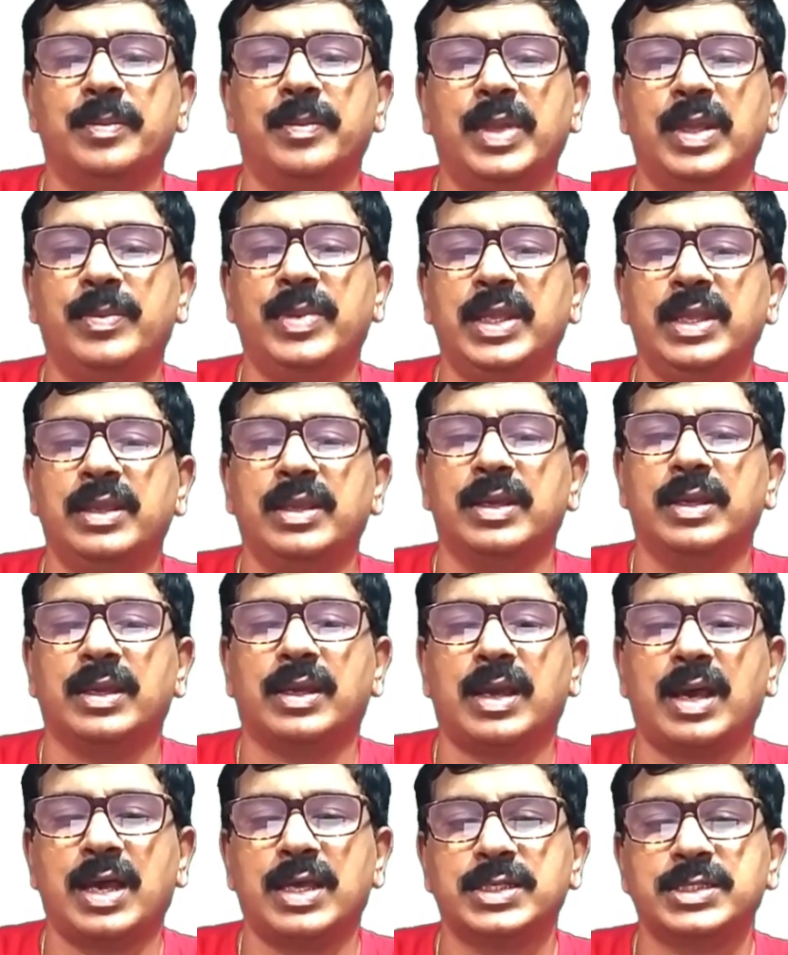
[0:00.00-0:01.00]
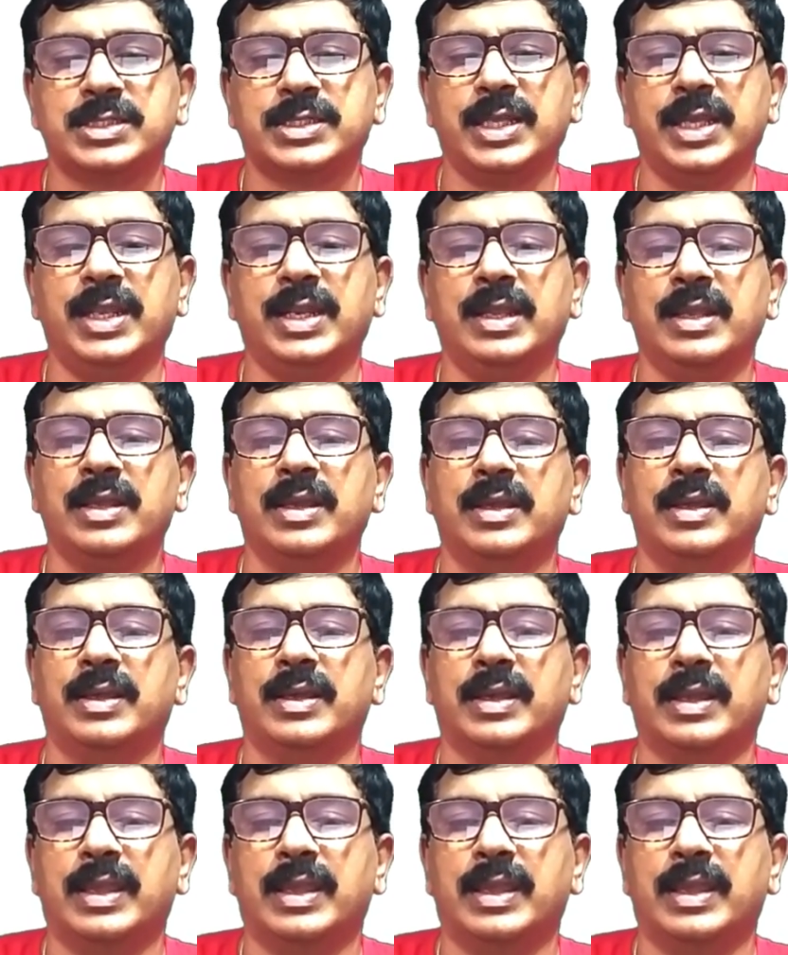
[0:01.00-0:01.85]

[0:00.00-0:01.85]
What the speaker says: may be car steering,